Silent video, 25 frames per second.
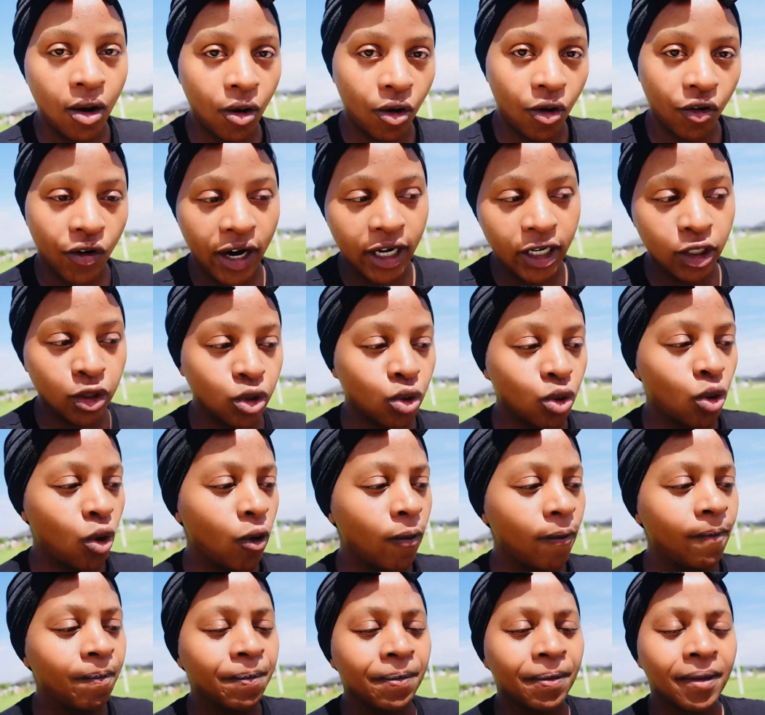all right?
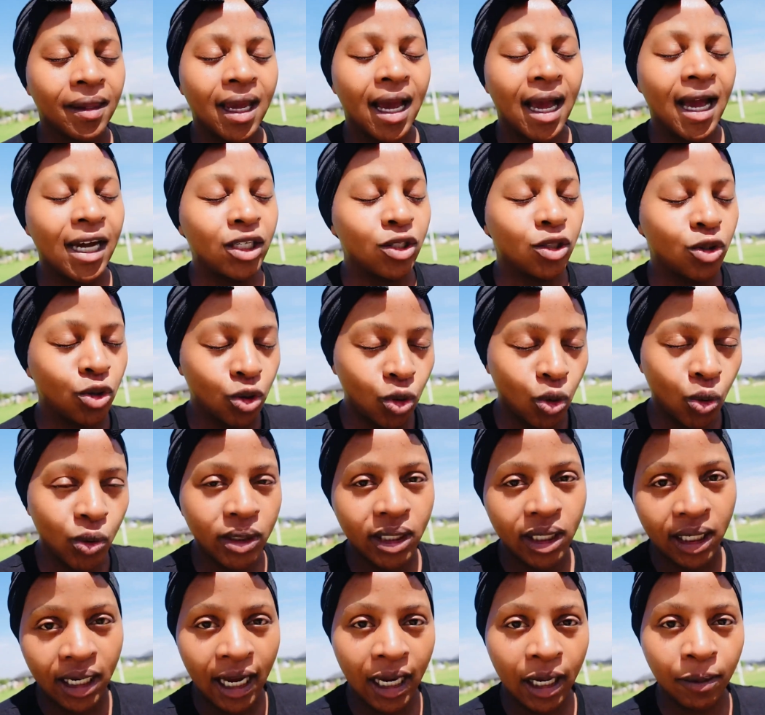So I
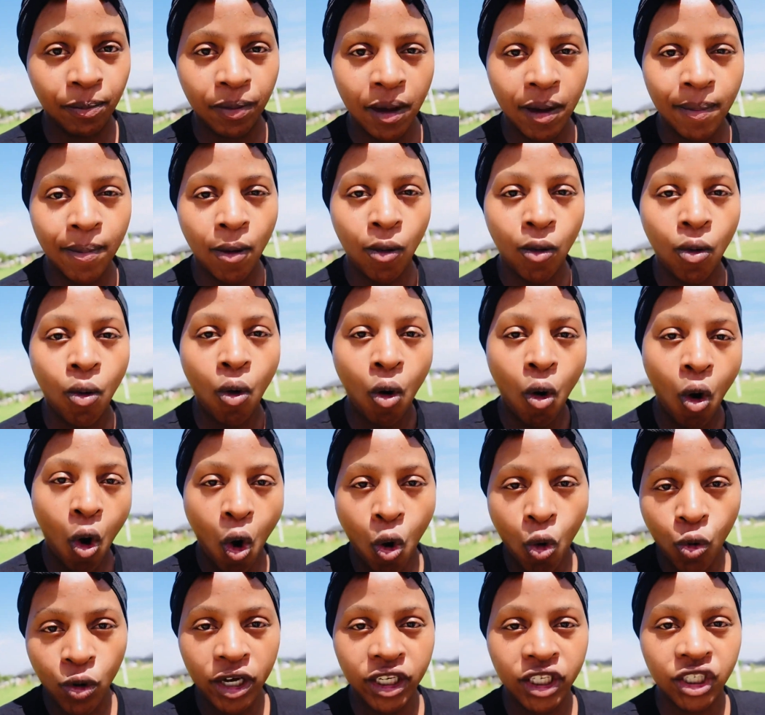don't like people who
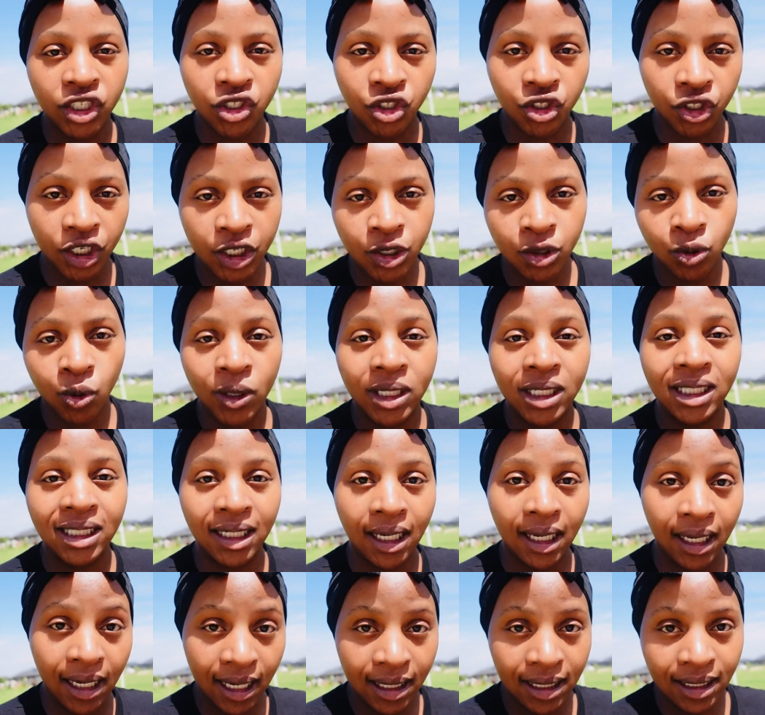always stress on
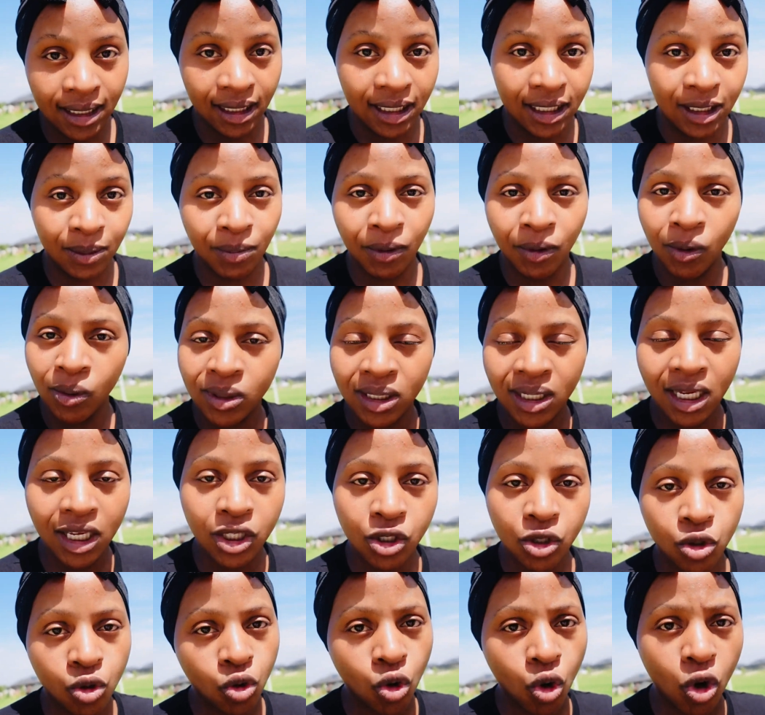genetics because
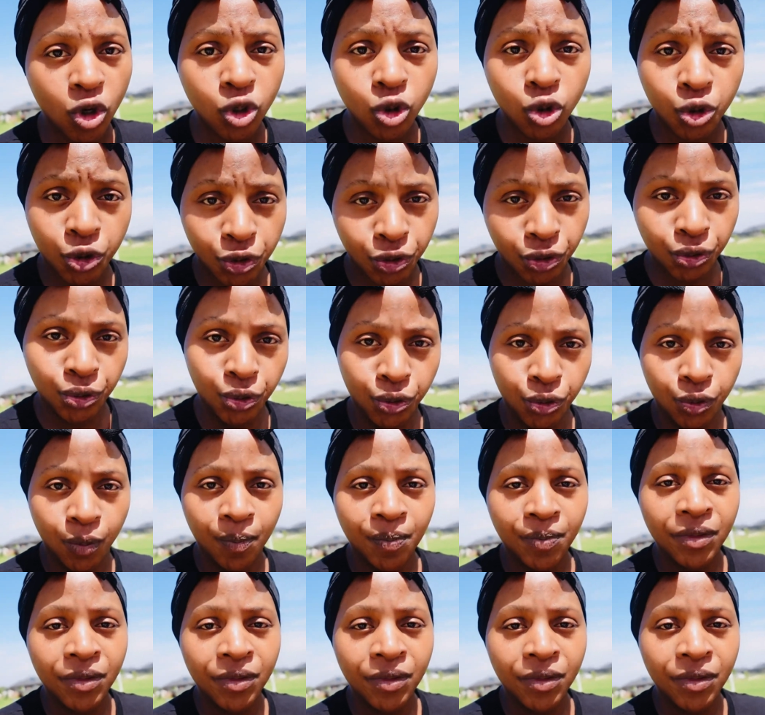it's not true.